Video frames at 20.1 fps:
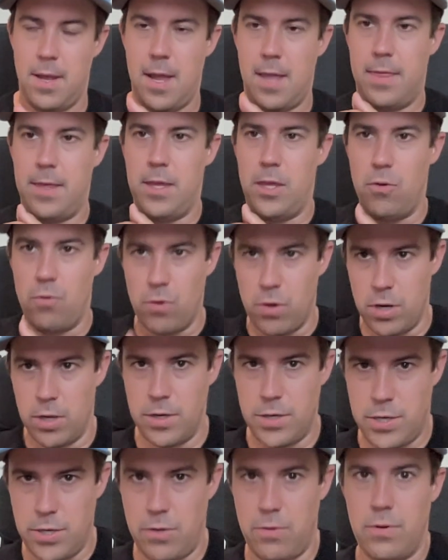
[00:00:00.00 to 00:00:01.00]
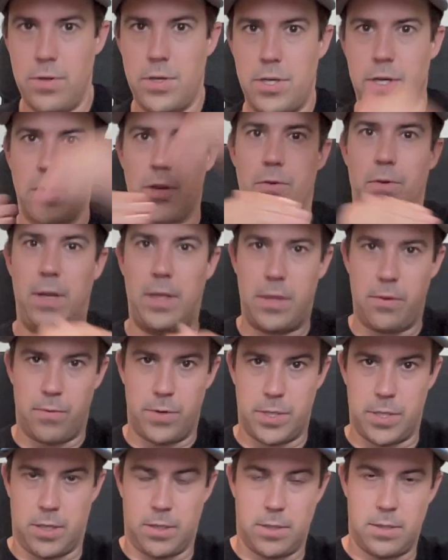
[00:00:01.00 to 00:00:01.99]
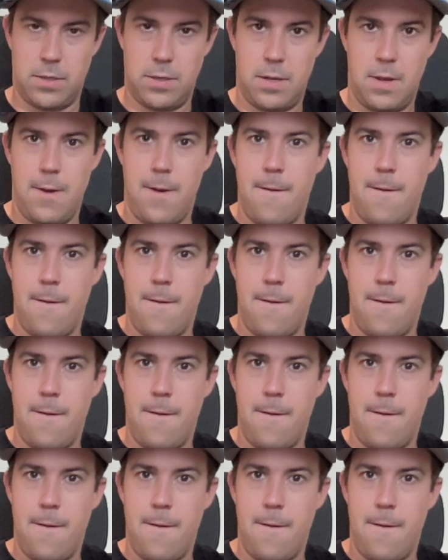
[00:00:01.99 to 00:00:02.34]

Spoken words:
and that you could do to create the result.